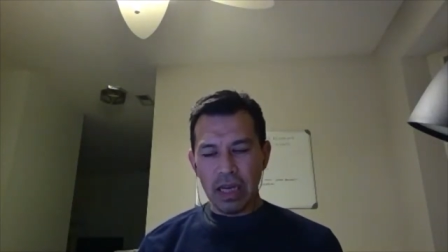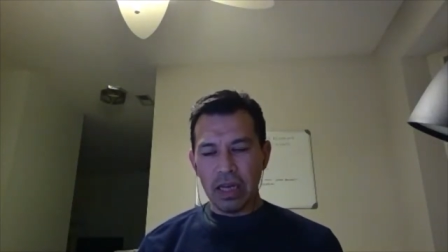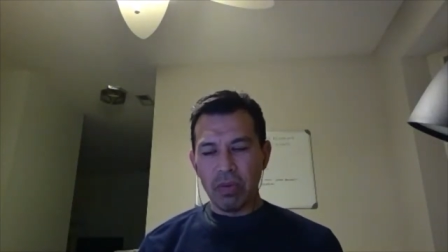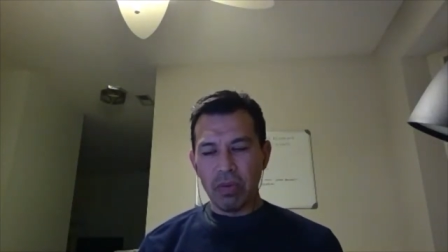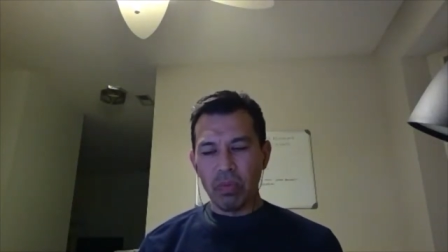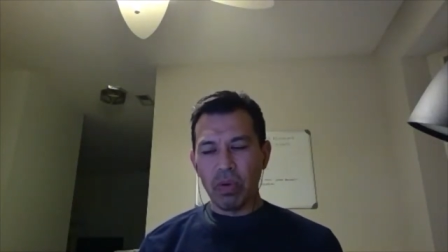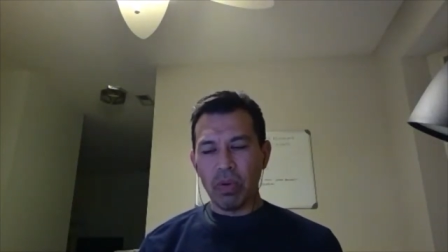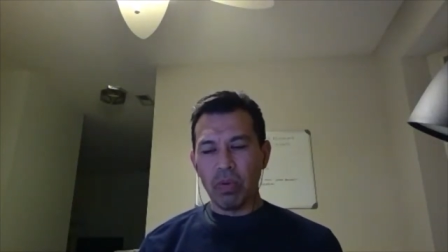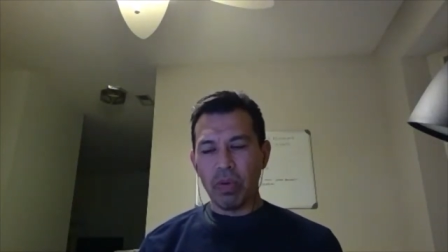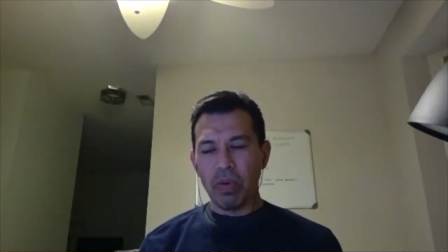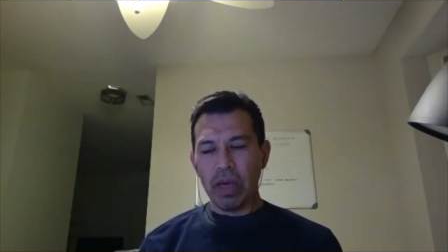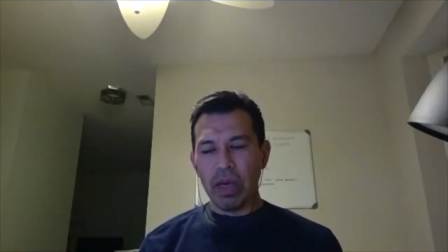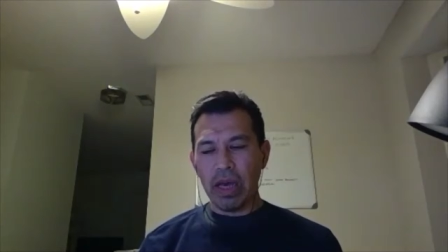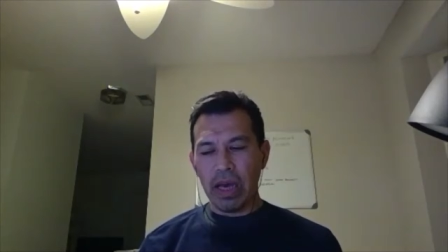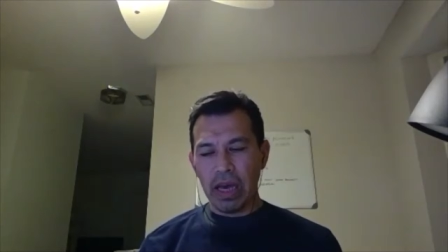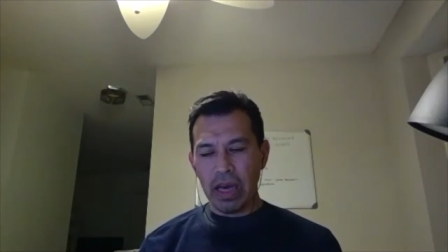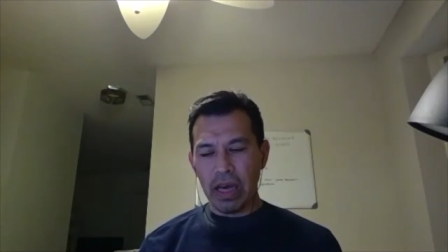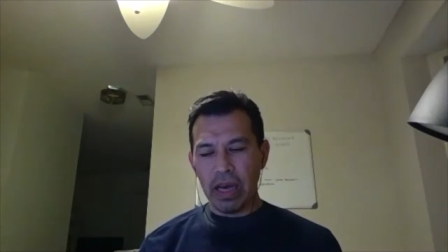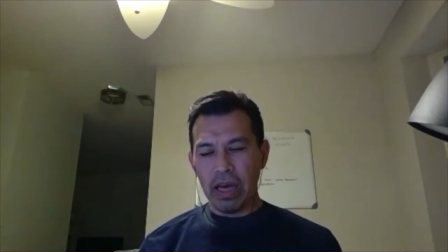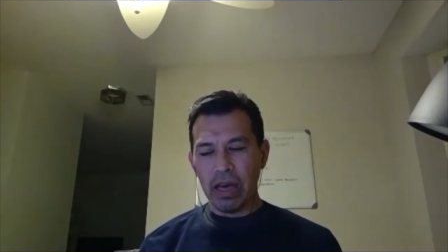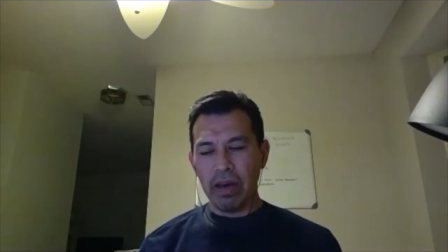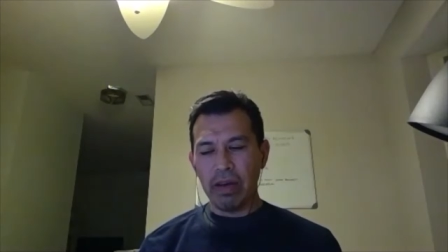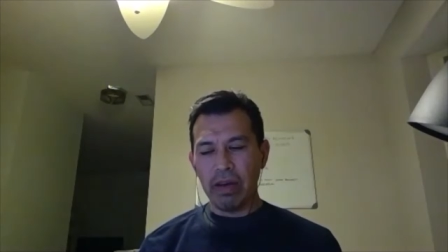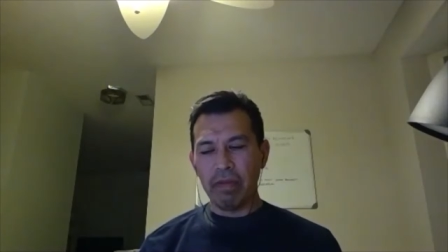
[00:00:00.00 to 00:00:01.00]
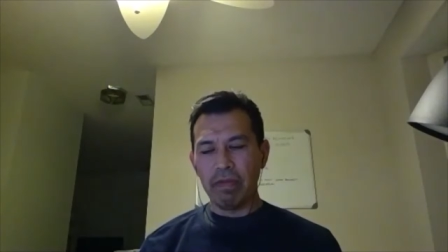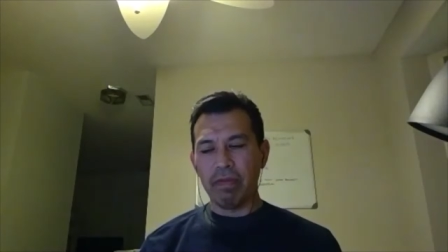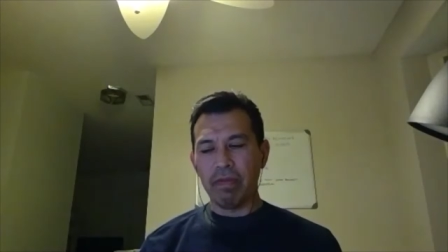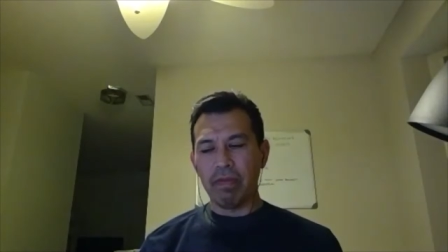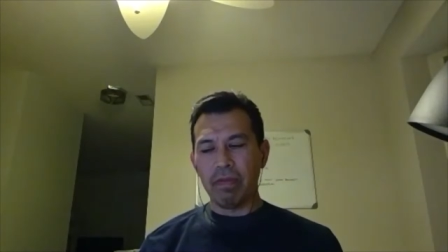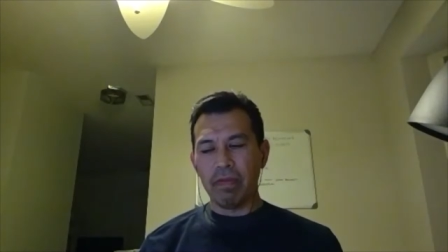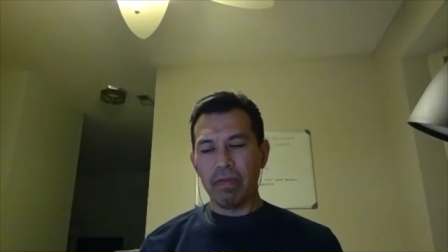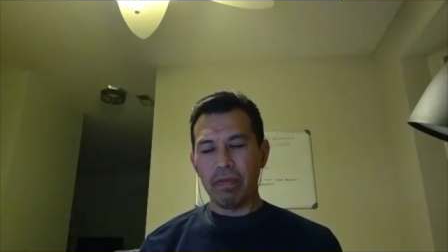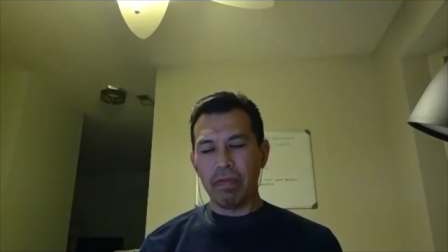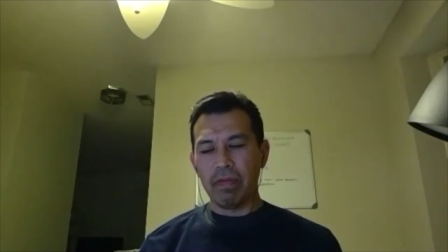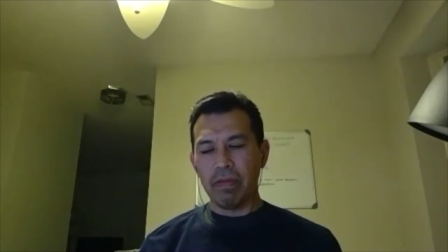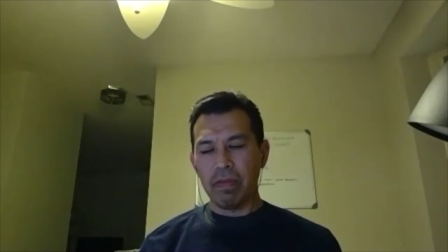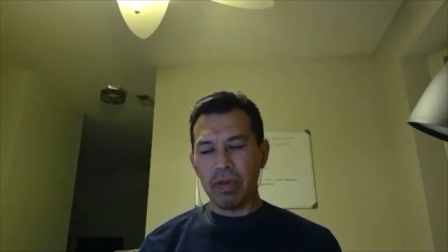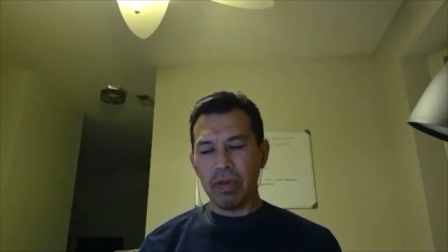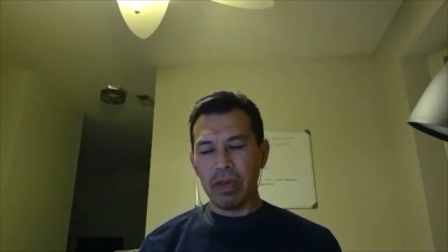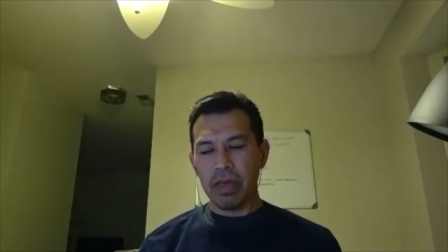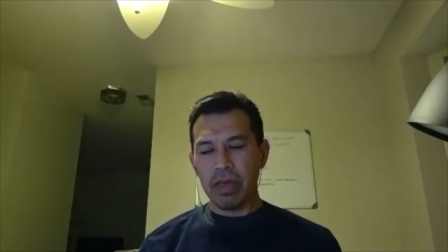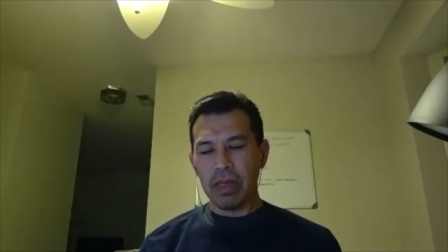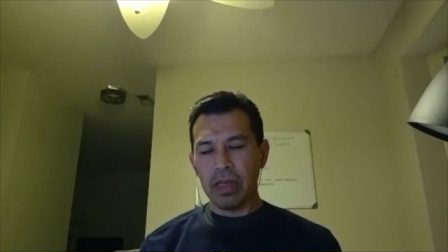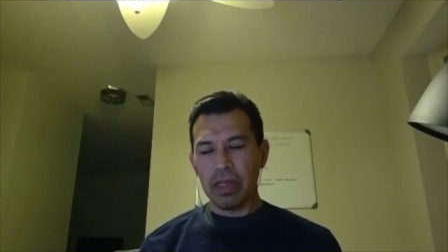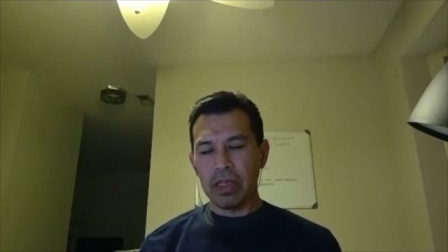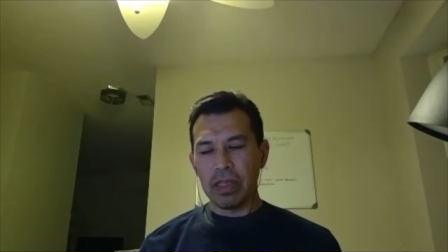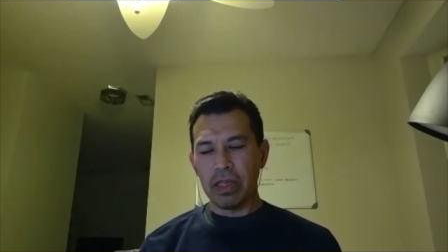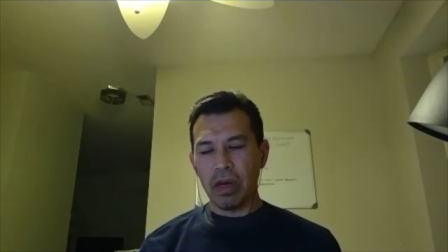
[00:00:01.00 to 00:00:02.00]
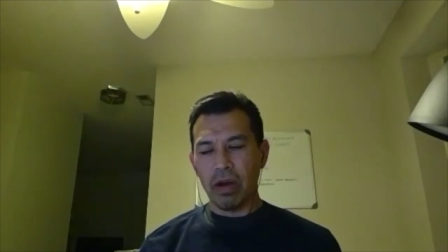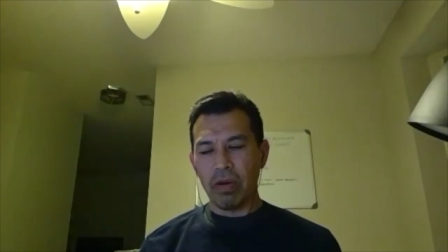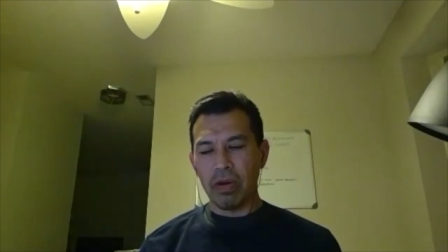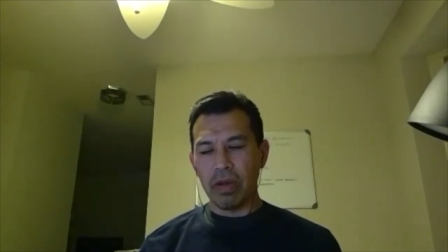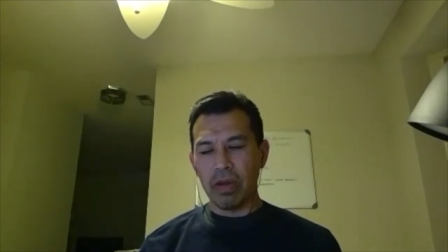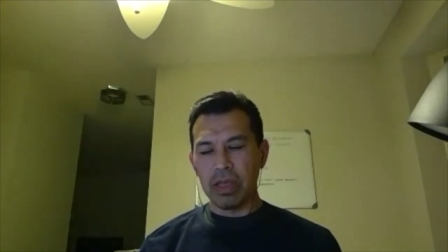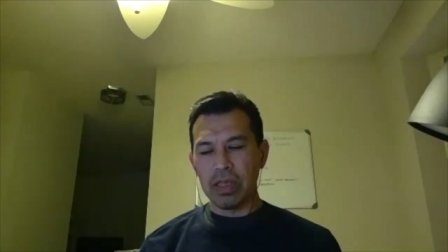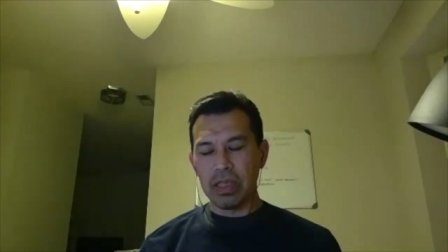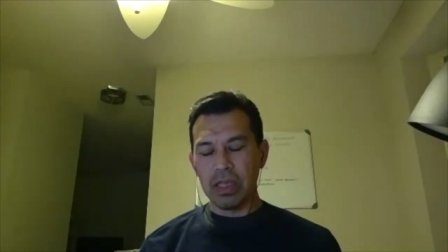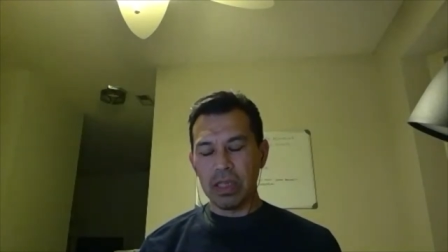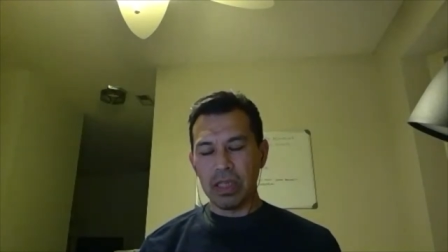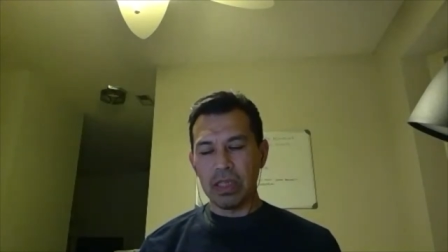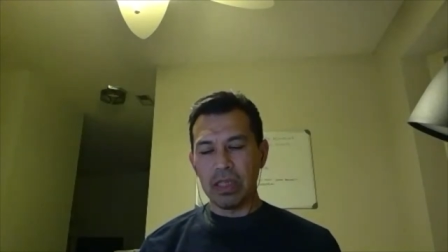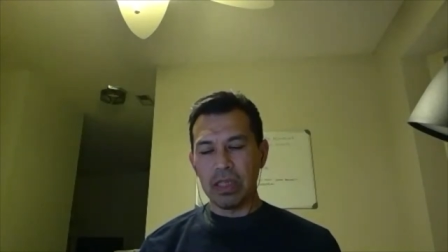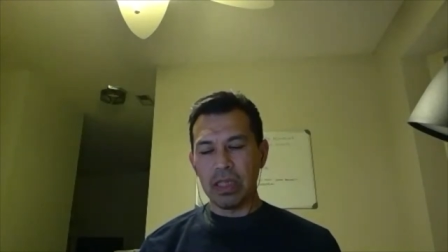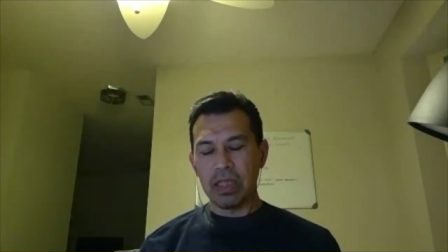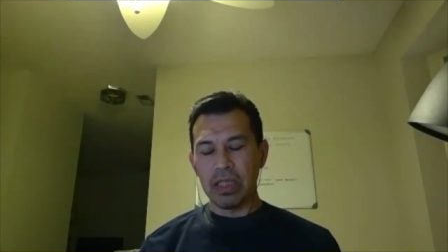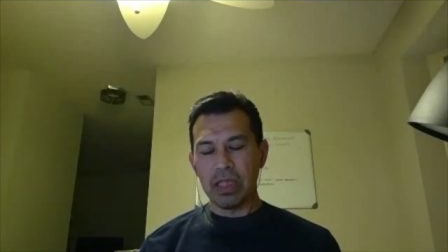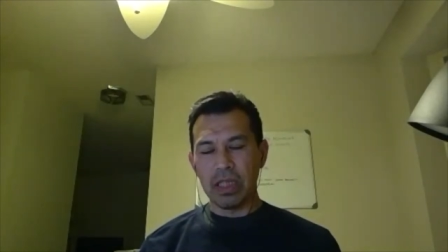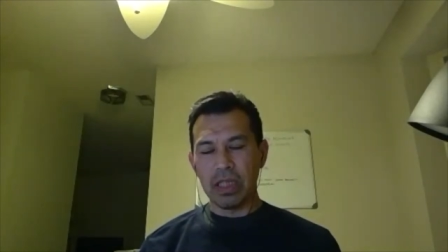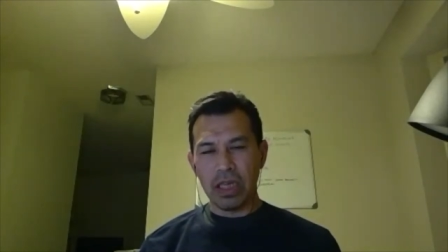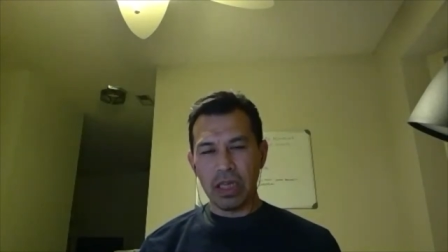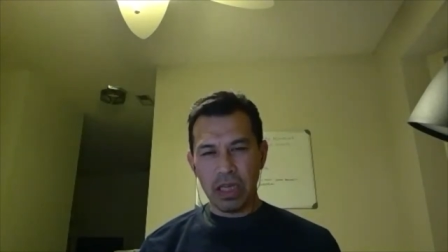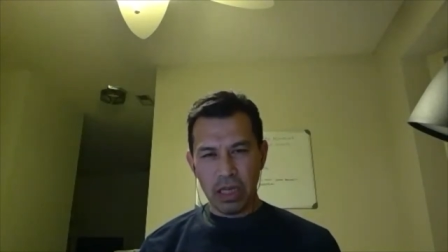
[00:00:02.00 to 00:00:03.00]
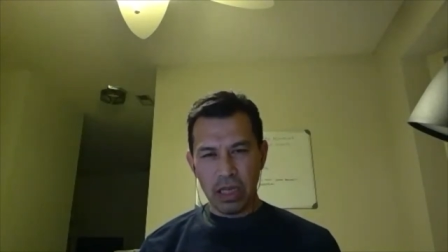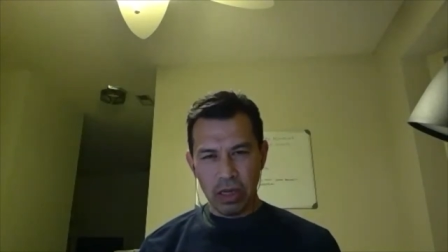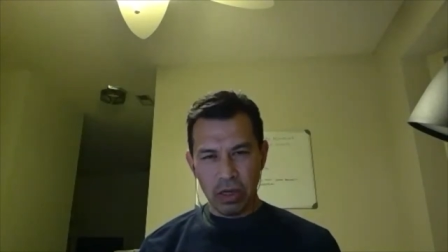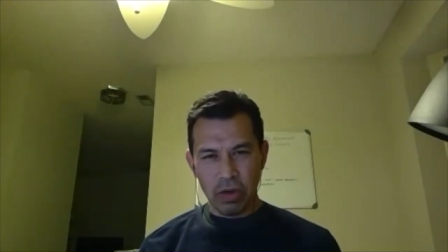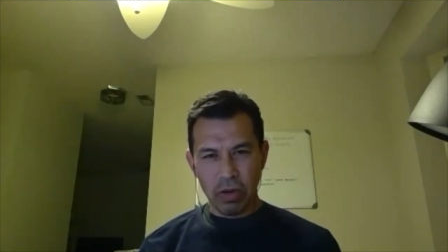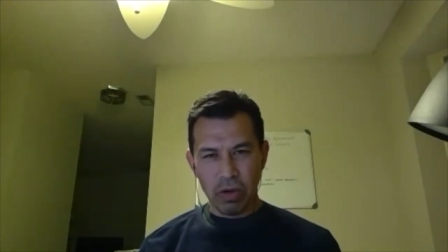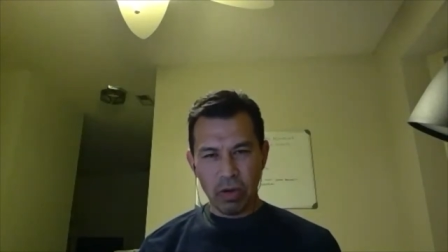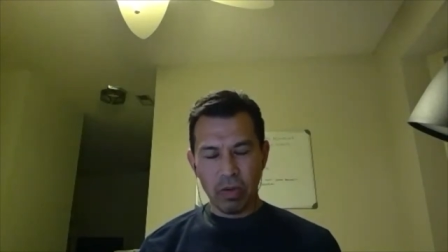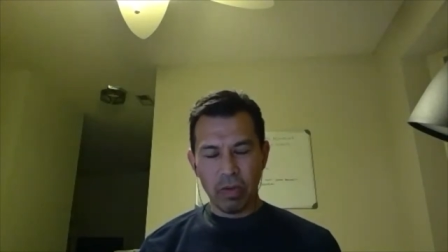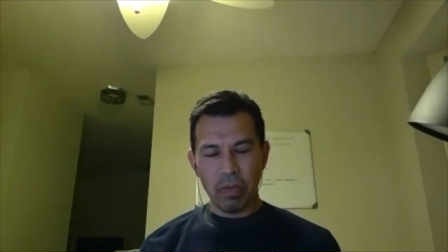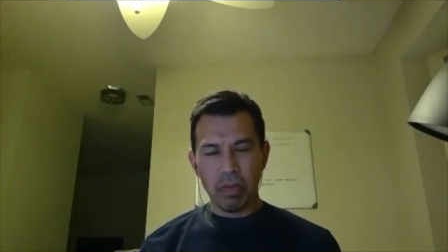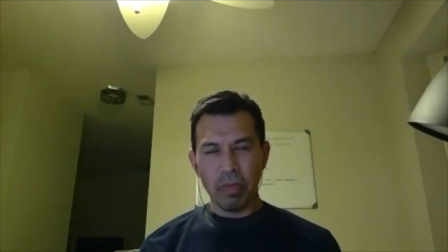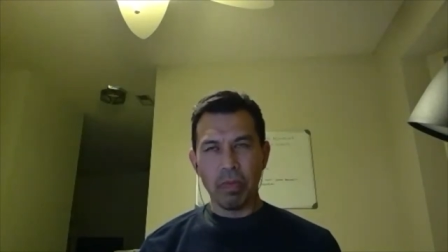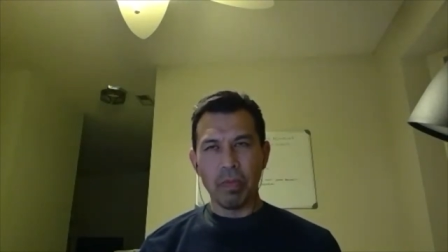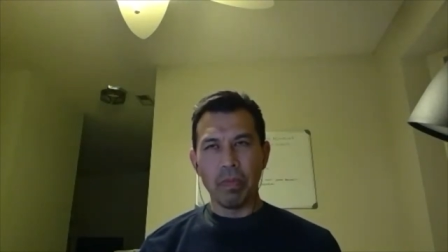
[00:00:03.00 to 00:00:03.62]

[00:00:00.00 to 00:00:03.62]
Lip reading: what we have is our existence here.